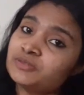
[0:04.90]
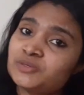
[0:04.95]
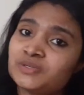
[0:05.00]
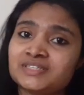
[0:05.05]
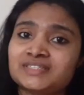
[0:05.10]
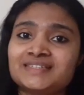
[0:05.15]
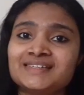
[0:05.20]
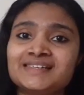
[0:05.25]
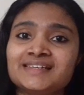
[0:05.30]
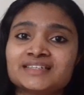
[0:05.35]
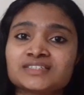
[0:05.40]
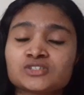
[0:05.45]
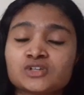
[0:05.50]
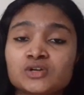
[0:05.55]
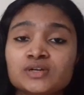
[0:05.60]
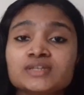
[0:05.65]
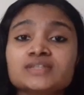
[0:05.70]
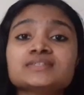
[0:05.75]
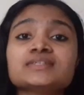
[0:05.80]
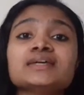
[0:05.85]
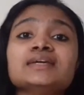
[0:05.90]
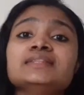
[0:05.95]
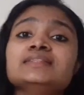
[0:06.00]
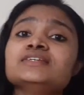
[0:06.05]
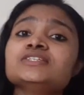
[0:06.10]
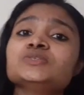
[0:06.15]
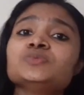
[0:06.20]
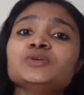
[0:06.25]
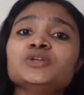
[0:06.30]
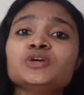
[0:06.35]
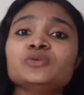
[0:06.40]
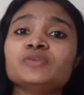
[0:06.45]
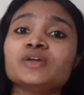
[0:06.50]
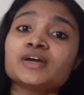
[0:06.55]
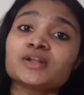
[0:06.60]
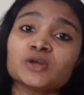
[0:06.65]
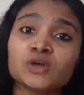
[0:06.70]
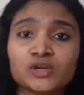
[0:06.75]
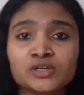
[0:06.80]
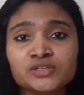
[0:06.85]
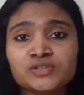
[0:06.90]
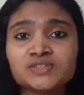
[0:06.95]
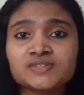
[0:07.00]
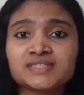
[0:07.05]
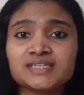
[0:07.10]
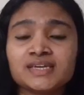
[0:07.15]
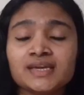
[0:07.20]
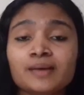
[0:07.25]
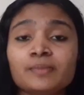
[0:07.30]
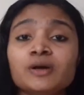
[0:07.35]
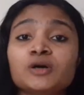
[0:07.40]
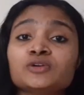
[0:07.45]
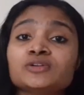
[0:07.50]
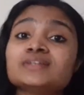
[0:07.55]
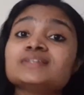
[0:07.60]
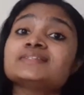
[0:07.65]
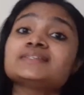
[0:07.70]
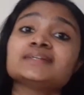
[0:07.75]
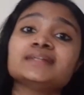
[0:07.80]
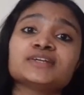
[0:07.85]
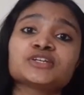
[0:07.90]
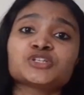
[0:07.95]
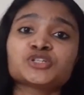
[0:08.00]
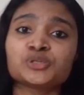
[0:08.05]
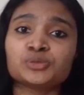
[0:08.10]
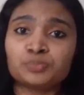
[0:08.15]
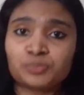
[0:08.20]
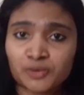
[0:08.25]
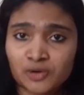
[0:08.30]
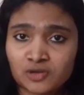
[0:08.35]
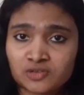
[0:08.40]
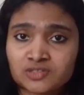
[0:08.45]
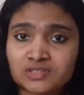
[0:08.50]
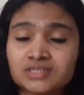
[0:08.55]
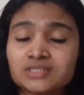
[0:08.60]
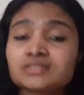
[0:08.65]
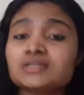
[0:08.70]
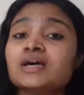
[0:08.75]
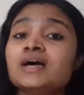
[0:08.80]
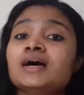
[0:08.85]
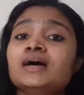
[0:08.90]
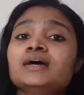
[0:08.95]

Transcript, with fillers: Easy Electronics. In this video, we are going to see about the selection process,